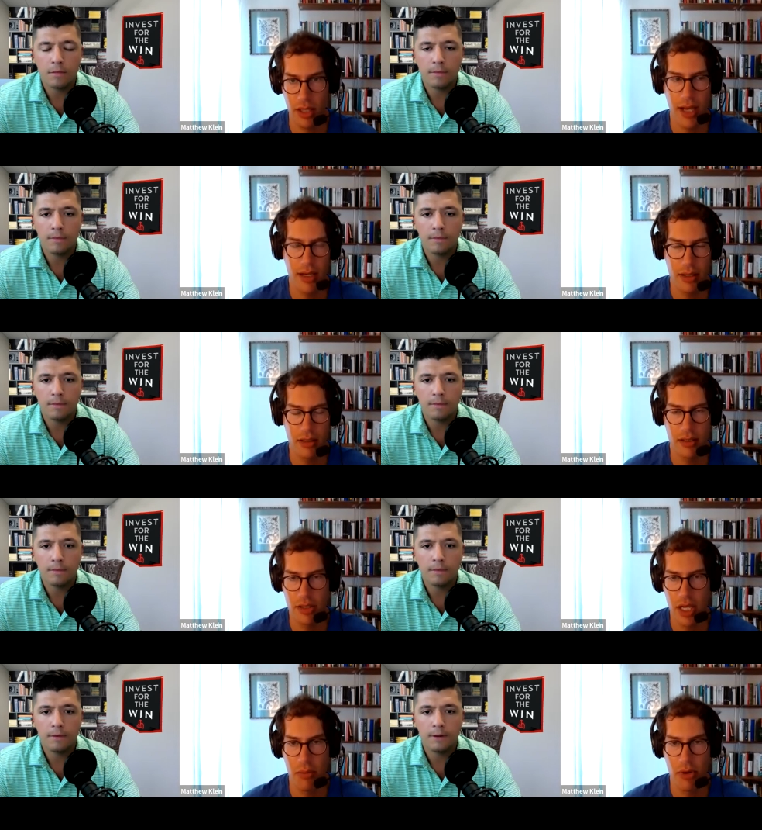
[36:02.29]
Speaker 1: added to the
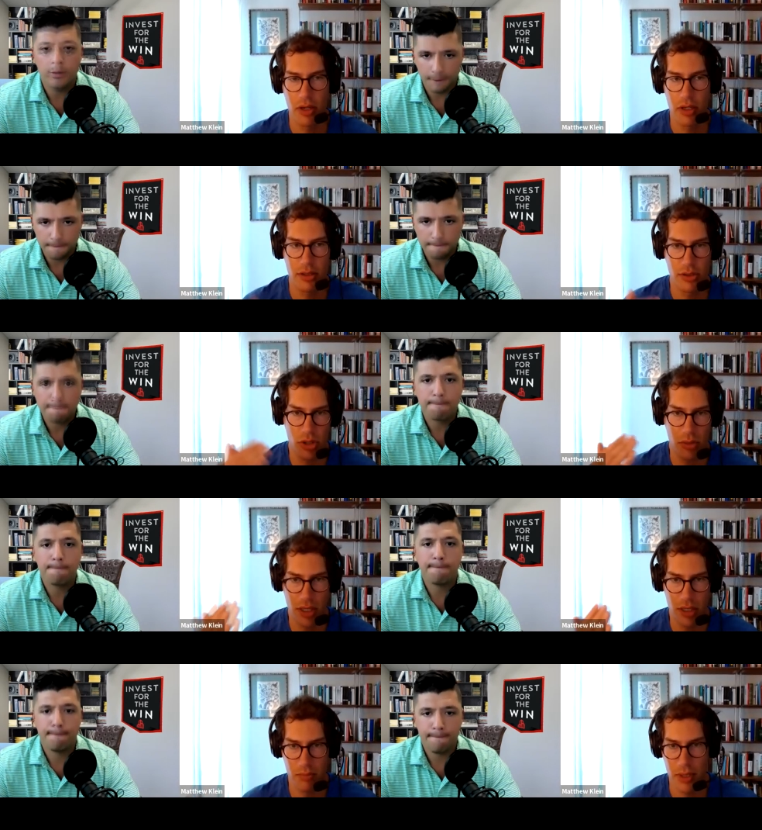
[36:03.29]
job market and so
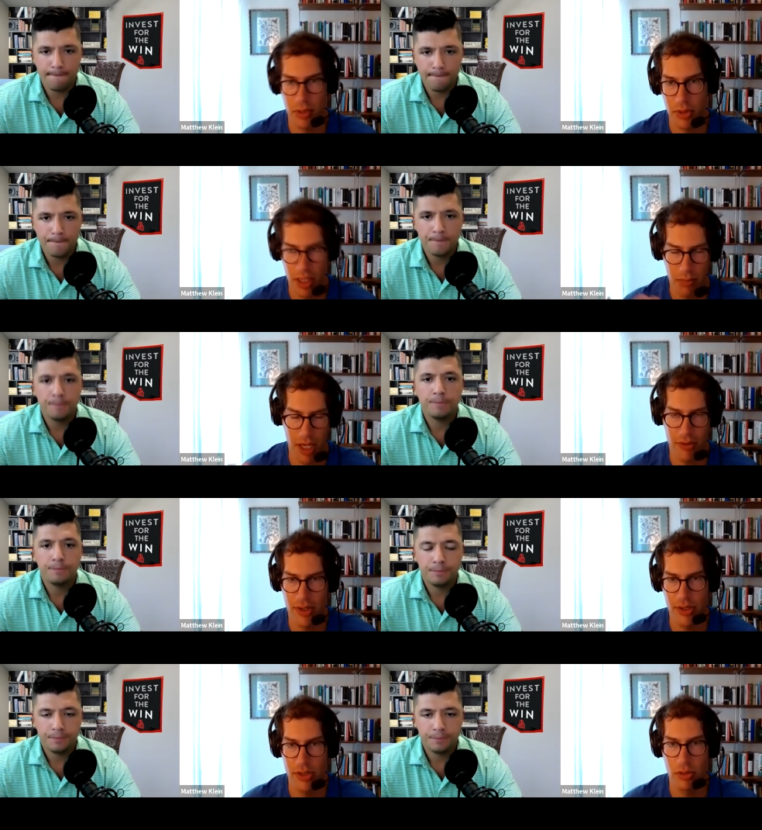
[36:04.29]
many people getting pay
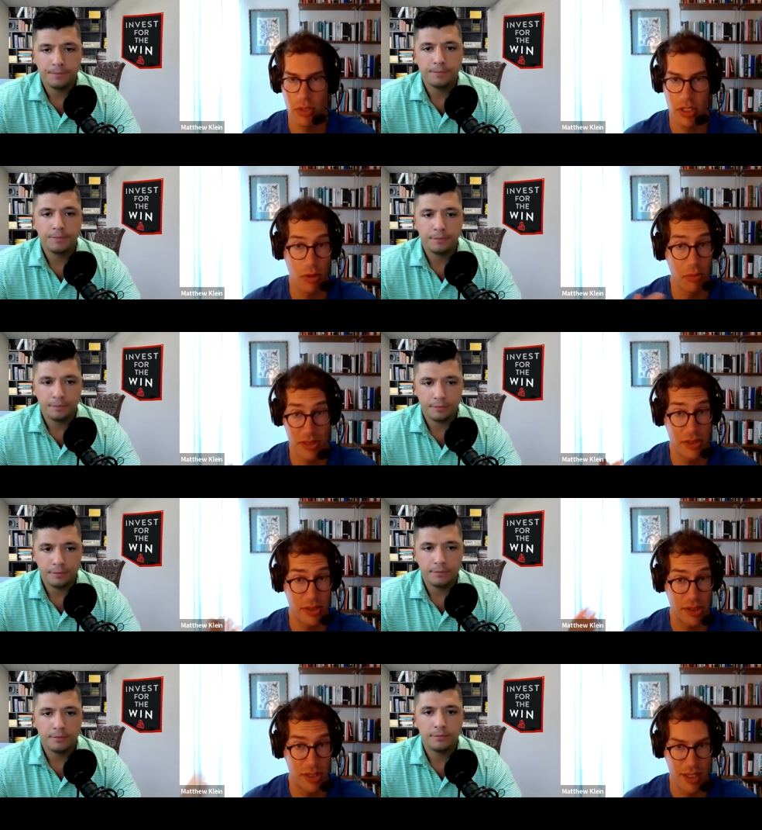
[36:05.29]
raises, so many small
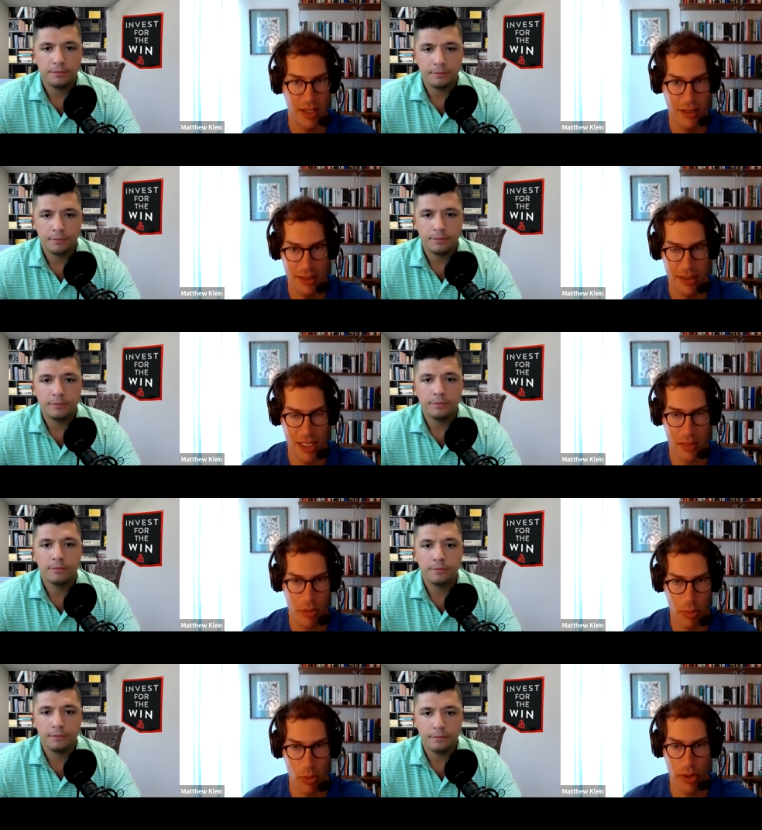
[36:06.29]
businesses at least ostensibly
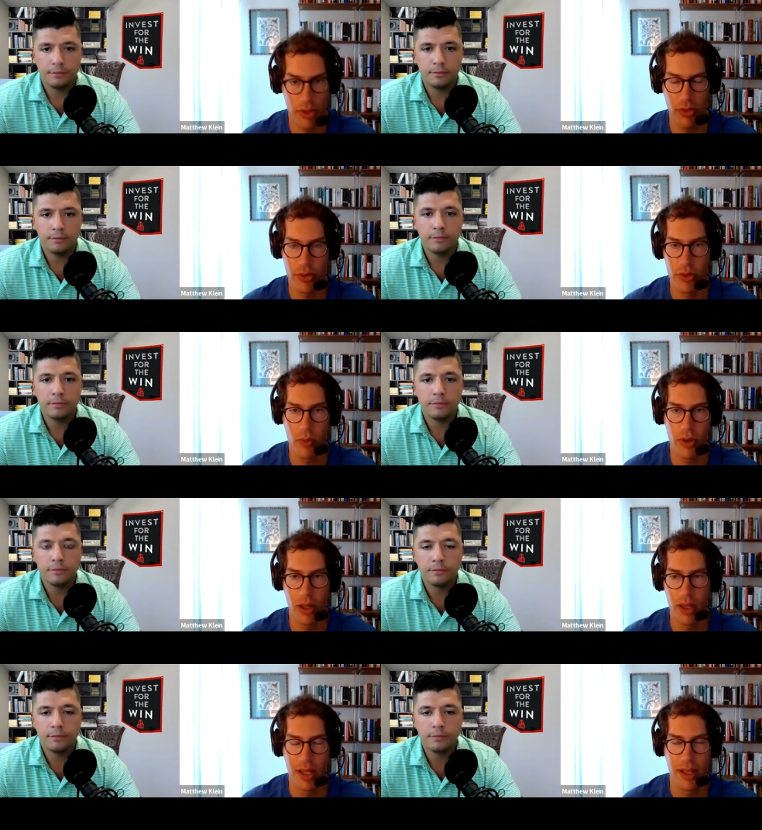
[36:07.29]
reporting that they're doing
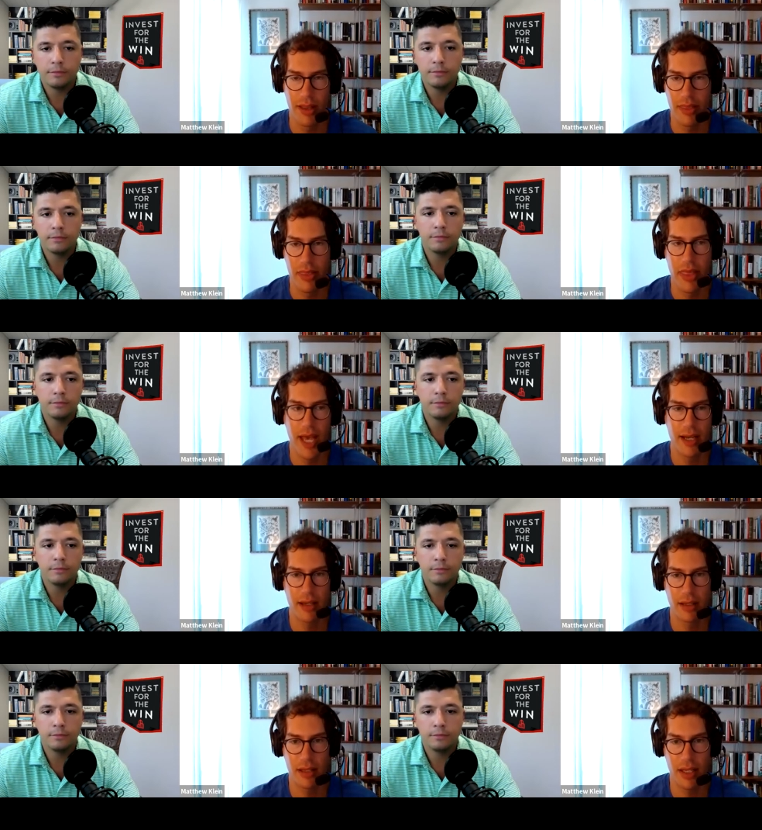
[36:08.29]
well. That
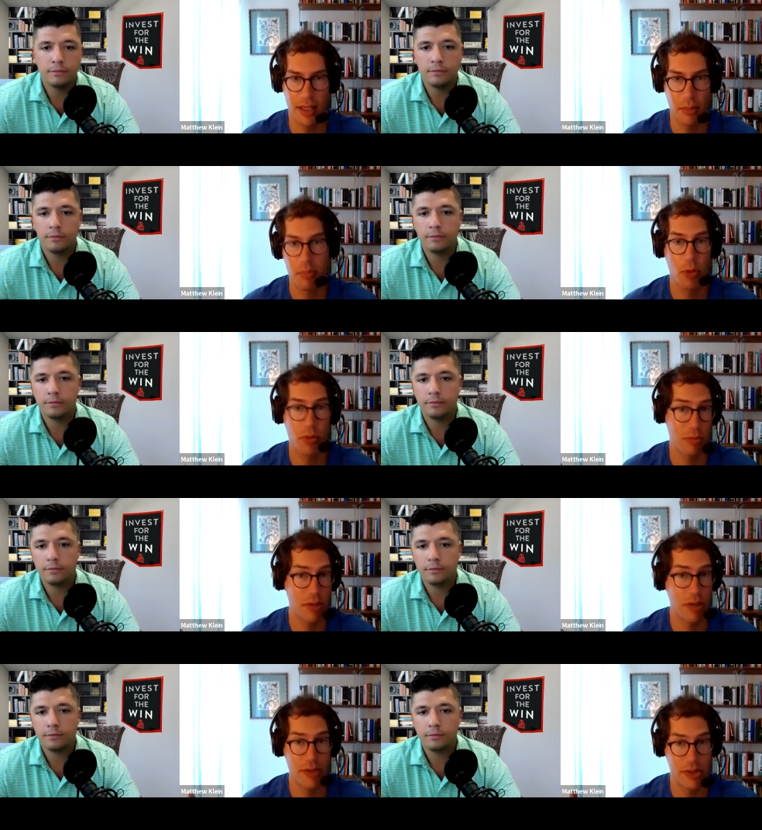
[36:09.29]
and like corporate
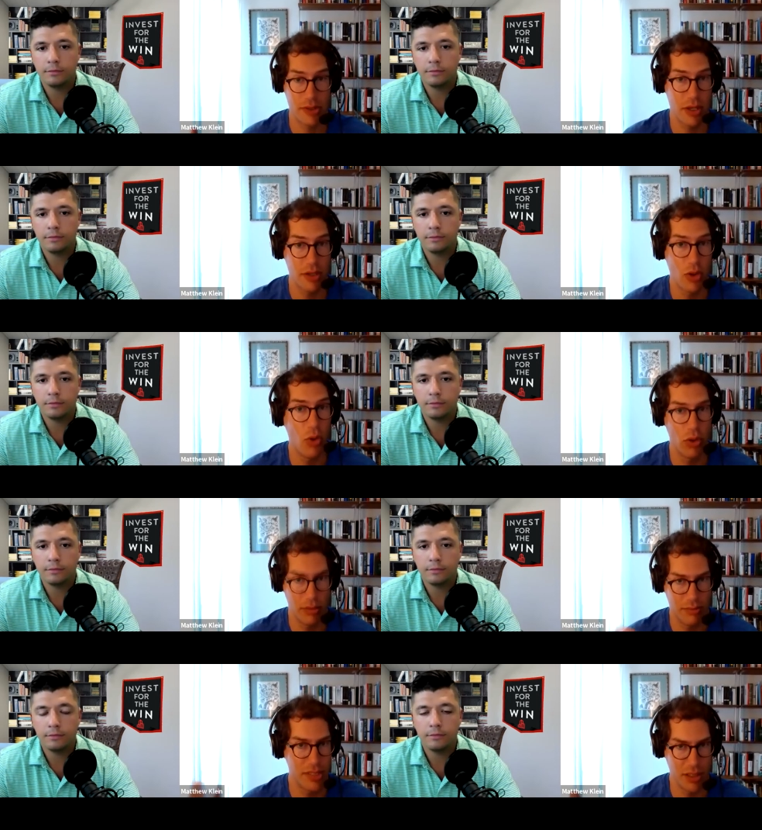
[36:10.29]
profits on the
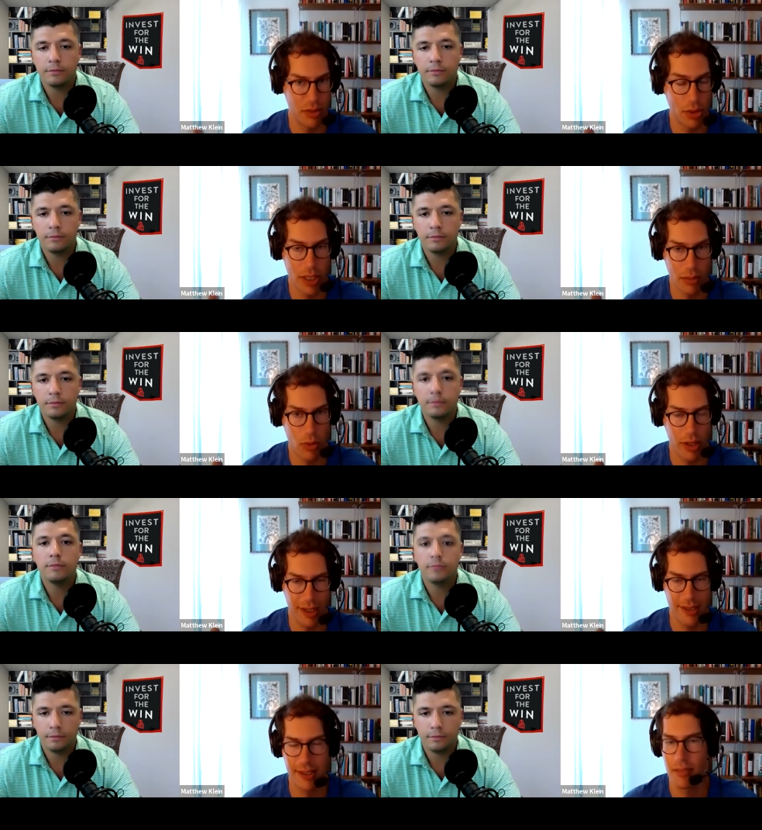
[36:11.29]
whole still holding up quite
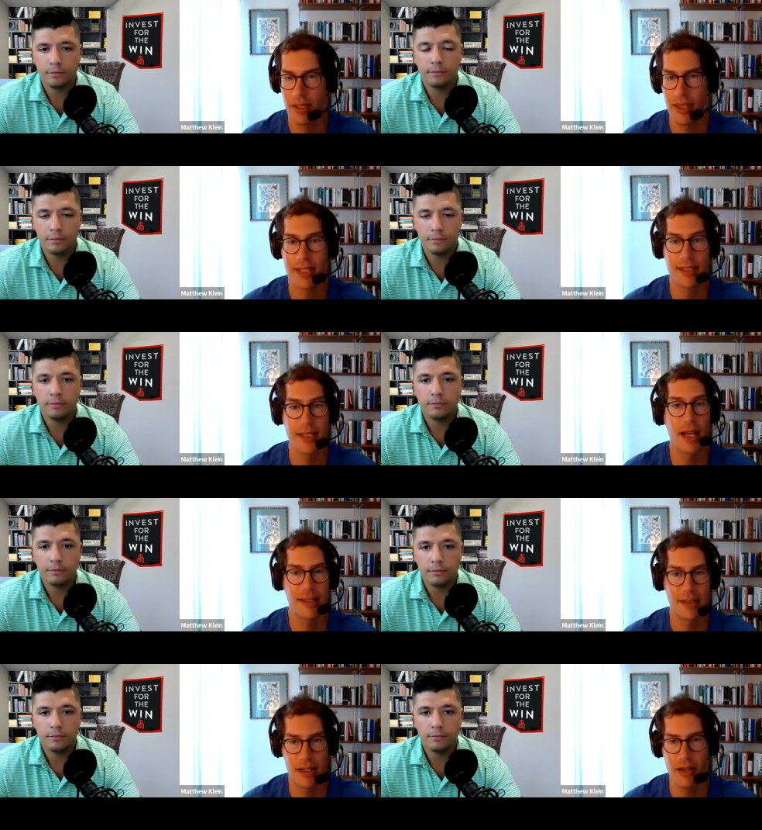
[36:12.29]
nicely. I mean, that's not a
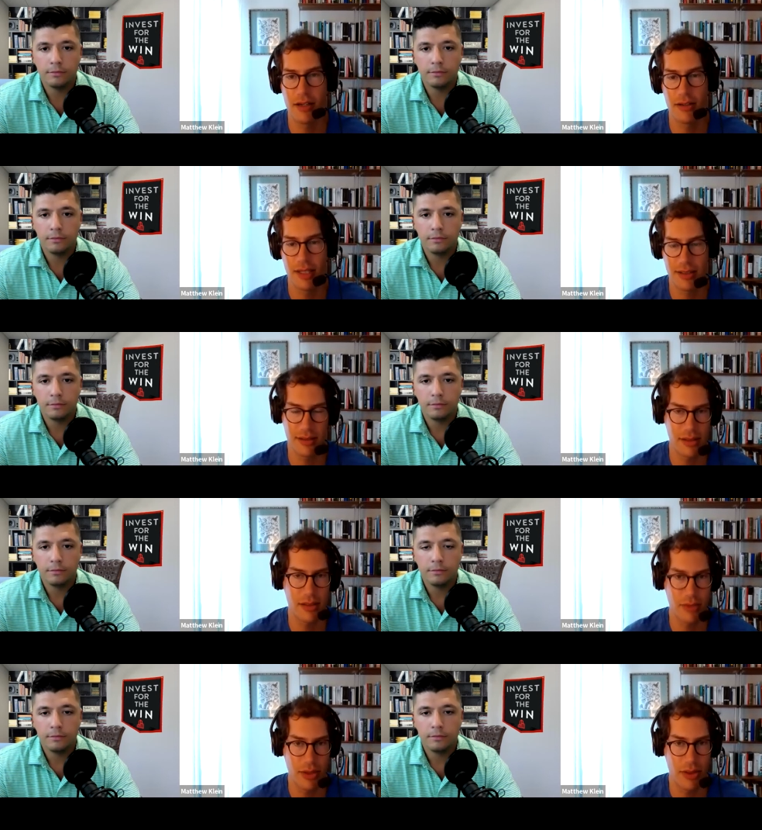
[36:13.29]
scenario that's
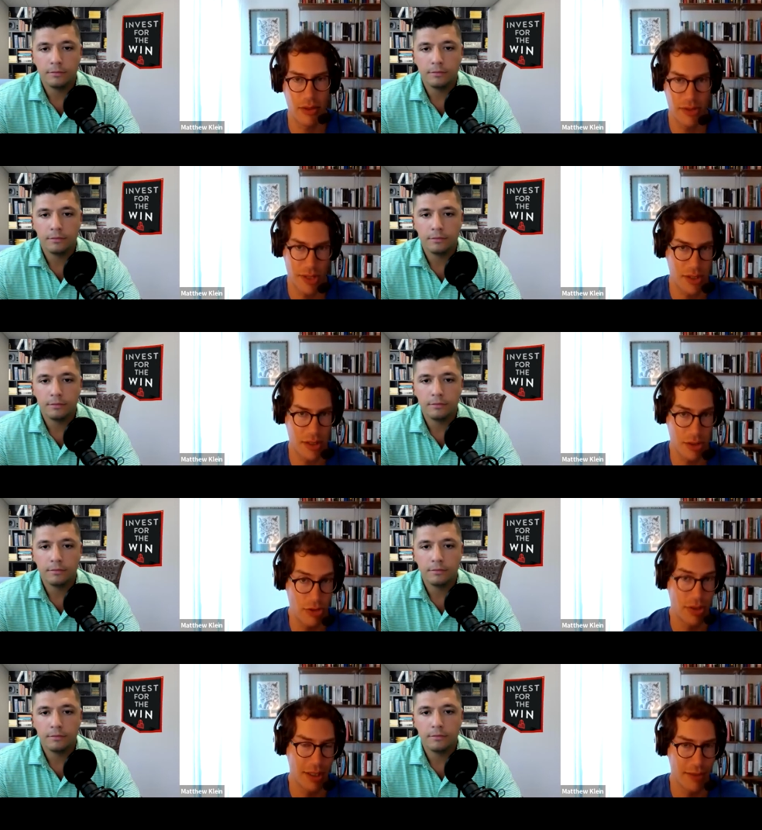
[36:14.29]
consistent with recession.
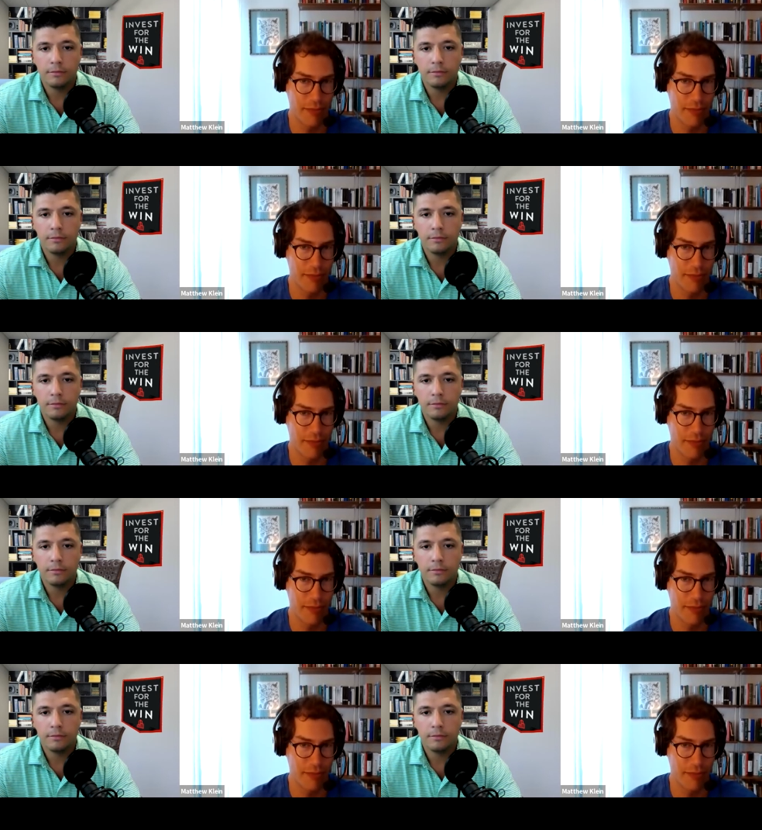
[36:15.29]
Usually